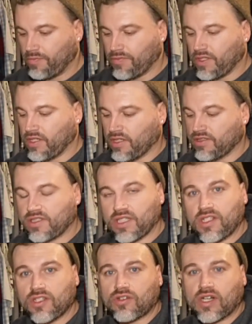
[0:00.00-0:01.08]
the C
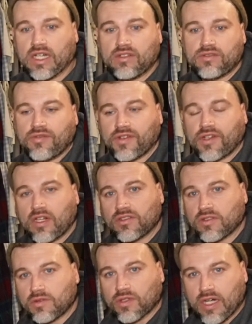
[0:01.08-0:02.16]
D drive. If you're not
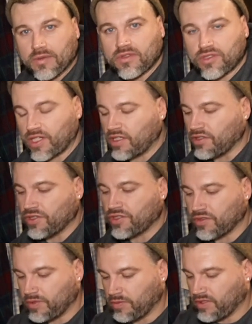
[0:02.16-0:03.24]
subscribed to the channel, you
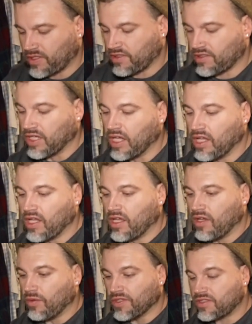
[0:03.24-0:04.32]
should be, because
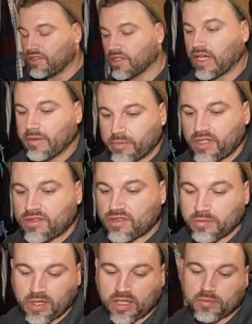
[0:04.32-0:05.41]
we still got beats
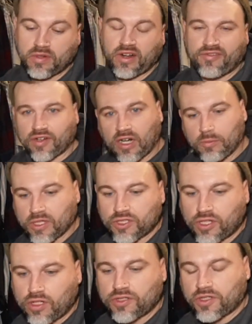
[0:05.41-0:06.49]
to make, but I forgot my
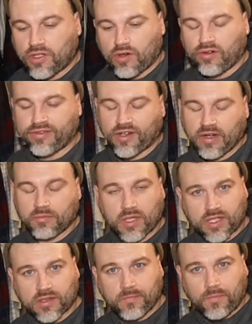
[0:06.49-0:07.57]
charger over at
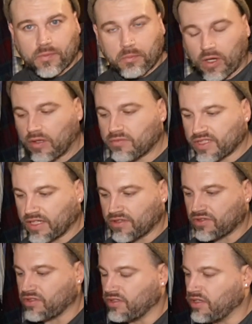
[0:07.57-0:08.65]
my mom's
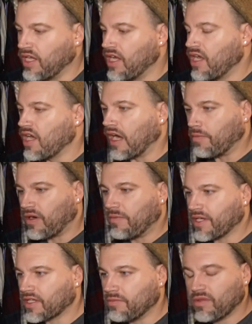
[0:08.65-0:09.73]
house. So I brought
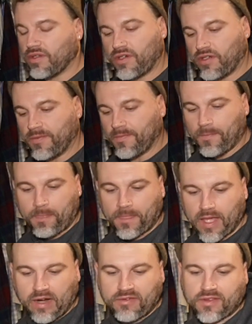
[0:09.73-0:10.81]
my computer,
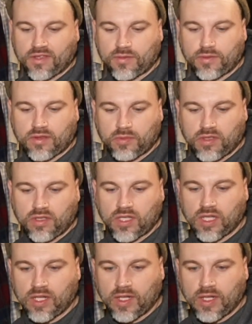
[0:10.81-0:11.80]
everything with me,